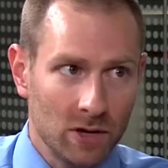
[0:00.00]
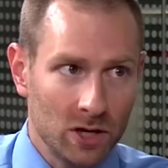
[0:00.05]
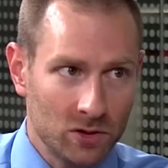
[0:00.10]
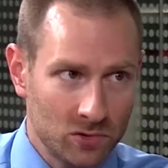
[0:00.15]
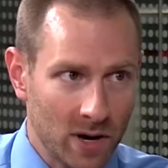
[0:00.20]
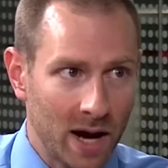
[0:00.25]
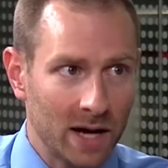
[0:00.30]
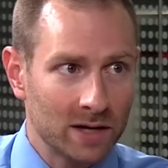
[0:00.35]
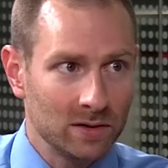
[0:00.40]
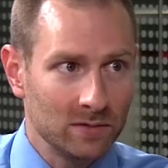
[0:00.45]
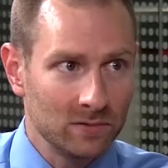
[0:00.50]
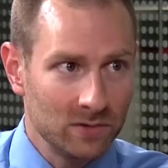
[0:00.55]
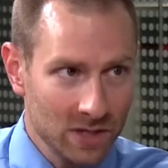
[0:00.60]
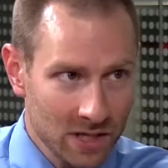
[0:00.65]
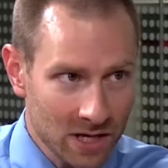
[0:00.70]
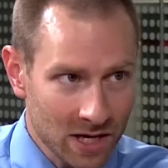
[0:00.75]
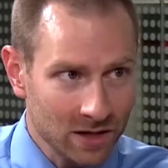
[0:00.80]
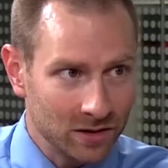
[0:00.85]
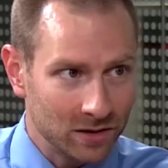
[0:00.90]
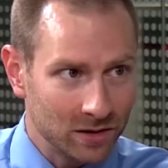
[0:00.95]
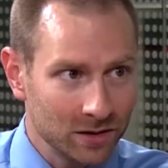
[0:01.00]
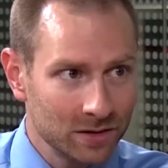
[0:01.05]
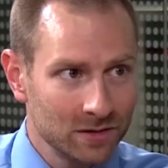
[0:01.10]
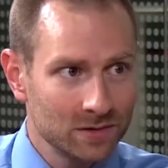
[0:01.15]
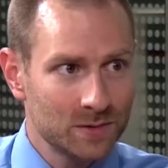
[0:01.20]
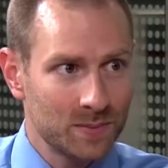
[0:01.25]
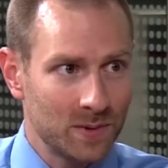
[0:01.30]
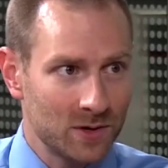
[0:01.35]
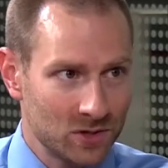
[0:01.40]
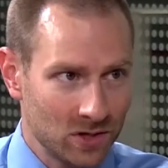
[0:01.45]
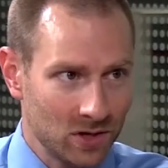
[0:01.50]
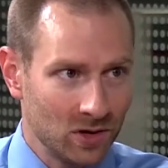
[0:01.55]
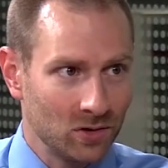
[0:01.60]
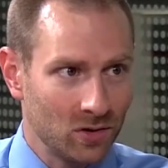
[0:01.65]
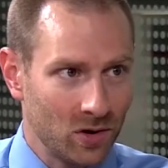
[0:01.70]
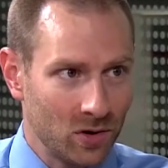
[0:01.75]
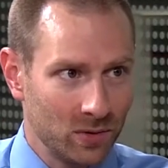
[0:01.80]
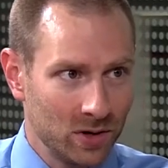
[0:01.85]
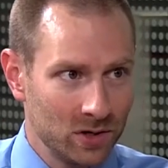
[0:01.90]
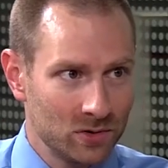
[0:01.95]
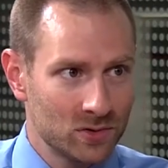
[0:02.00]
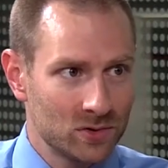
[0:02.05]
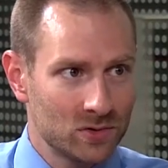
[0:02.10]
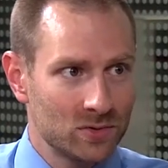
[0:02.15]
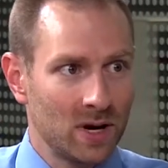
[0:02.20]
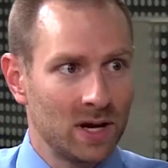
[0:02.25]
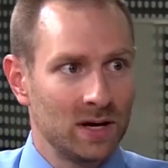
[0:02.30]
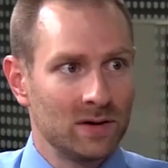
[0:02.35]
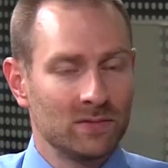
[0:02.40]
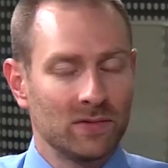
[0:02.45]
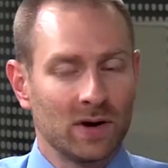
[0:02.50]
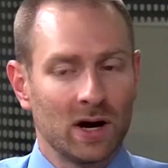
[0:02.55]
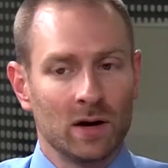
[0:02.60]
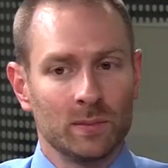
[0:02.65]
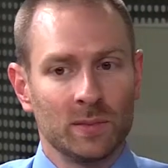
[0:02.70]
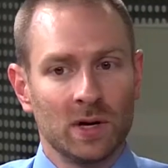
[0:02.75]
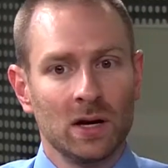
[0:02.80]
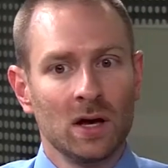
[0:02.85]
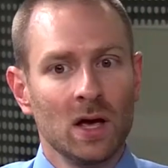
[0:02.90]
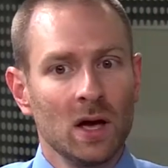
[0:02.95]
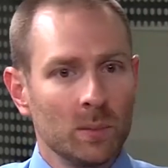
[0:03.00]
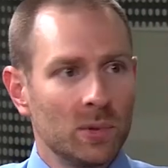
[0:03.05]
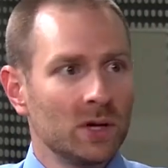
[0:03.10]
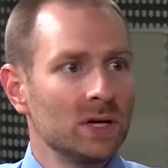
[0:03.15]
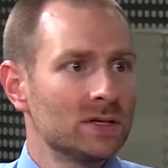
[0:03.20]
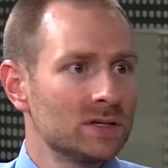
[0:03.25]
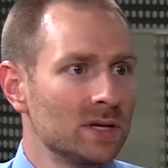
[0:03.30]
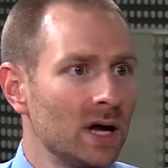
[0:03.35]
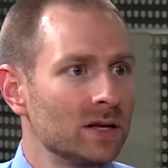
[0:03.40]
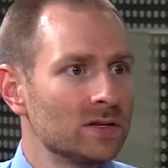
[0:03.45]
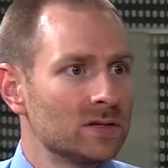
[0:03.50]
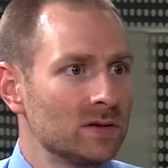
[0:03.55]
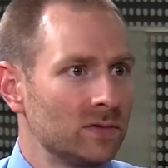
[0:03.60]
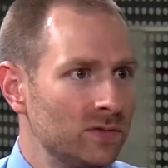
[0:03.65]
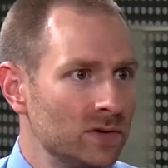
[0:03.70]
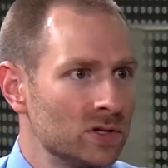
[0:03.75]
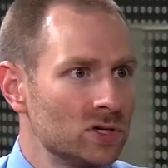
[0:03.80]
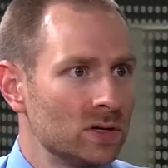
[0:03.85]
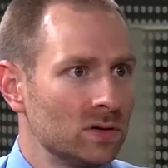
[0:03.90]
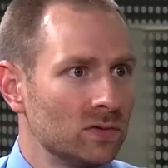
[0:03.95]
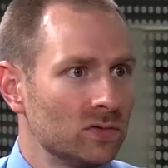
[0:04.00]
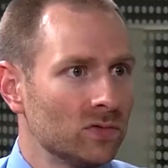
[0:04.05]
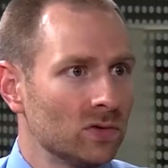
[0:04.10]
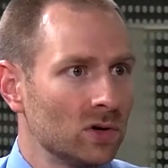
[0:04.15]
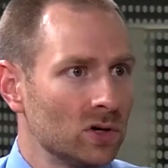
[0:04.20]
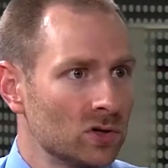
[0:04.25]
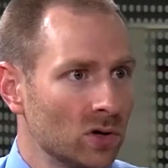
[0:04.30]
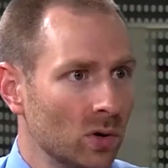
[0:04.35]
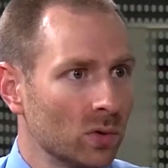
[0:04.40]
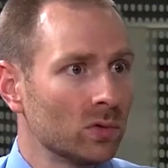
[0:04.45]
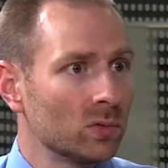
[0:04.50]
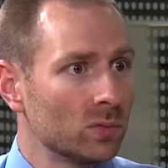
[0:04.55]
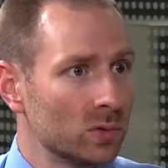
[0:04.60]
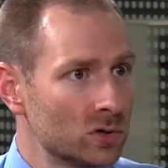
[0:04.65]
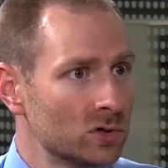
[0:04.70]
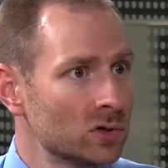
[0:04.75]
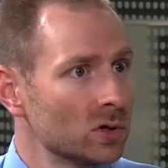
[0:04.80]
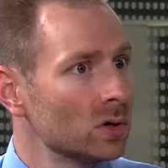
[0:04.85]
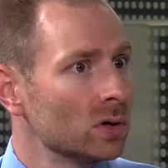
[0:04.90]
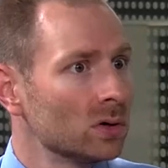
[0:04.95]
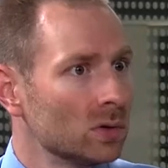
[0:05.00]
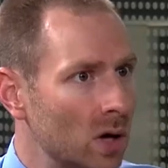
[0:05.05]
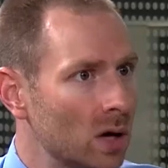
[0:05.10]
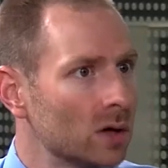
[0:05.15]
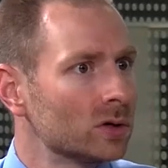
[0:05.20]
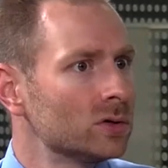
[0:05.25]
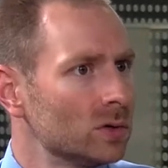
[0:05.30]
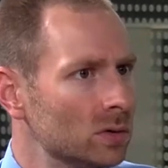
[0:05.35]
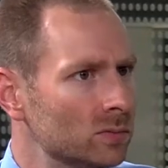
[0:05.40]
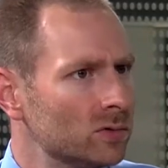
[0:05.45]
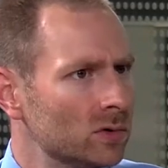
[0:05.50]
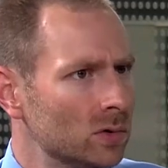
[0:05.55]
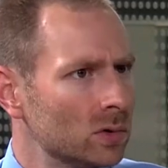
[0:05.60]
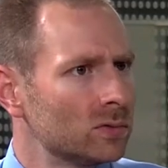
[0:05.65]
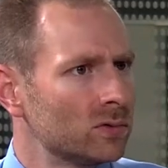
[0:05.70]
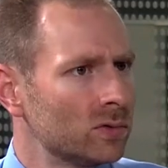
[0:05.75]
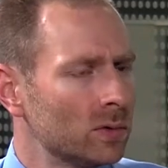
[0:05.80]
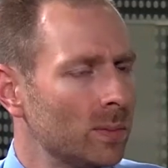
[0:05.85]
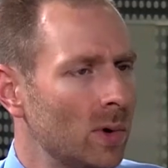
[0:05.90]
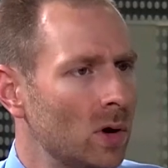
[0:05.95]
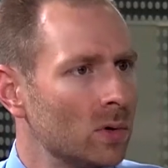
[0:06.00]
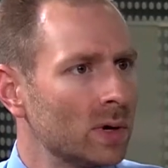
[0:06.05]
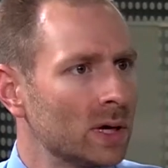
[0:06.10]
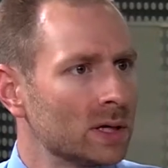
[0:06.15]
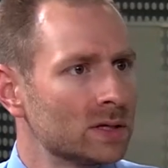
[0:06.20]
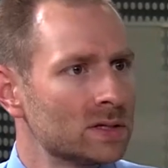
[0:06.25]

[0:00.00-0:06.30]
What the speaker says: attractive yield, especially in a low interest rate environment, but it's not sufficient for a total return long-term from owning